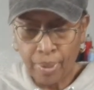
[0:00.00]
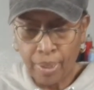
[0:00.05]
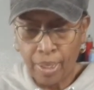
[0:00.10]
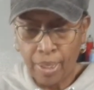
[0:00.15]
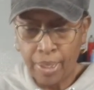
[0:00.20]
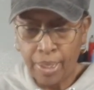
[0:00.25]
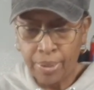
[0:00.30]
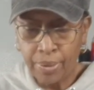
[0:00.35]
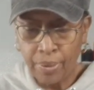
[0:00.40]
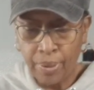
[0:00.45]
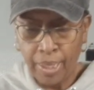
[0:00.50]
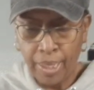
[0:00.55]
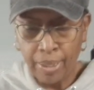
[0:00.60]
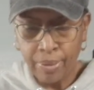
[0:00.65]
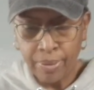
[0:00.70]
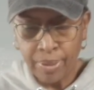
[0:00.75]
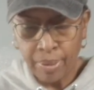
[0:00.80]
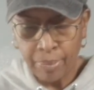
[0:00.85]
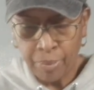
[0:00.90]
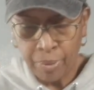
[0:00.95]
And I know I have
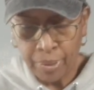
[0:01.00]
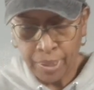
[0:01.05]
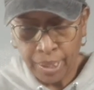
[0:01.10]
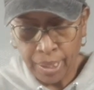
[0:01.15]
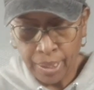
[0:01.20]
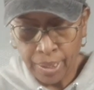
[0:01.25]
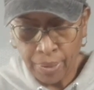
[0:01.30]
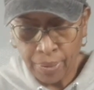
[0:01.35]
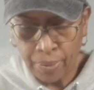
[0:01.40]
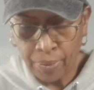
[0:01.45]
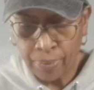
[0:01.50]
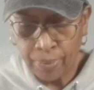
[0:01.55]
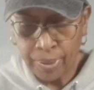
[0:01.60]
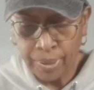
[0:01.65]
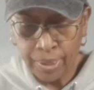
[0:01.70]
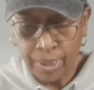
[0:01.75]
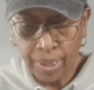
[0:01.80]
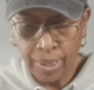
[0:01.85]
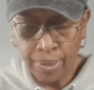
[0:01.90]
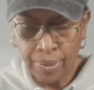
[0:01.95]
some on the other ones
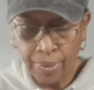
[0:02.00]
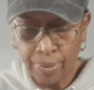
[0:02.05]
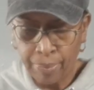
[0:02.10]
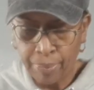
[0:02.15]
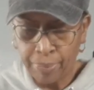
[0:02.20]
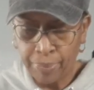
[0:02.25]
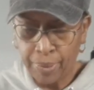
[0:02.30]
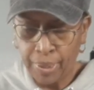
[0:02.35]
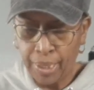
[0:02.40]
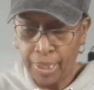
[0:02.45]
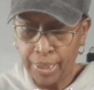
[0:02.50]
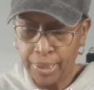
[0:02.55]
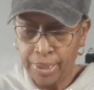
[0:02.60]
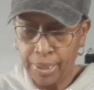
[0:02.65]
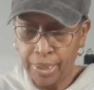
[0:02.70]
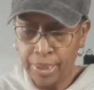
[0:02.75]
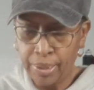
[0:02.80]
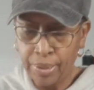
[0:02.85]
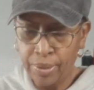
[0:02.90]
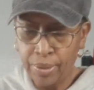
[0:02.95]
here that I
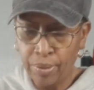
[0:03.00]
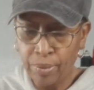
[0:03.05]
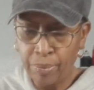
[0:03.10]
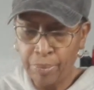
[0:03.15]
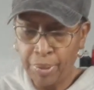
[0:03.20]
didn't do,